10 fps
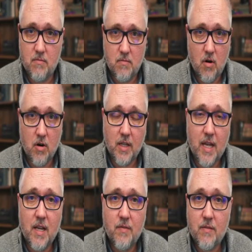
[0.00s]
hardly
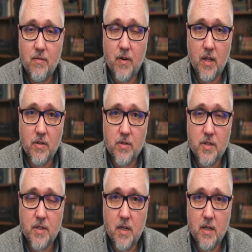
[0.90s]
any of it
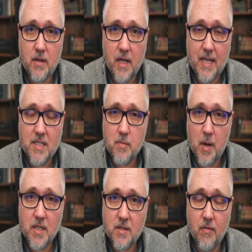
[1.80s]
follows and has a
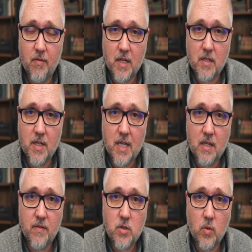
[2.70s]
positive effect on the
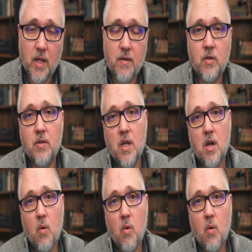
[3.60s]
individual level,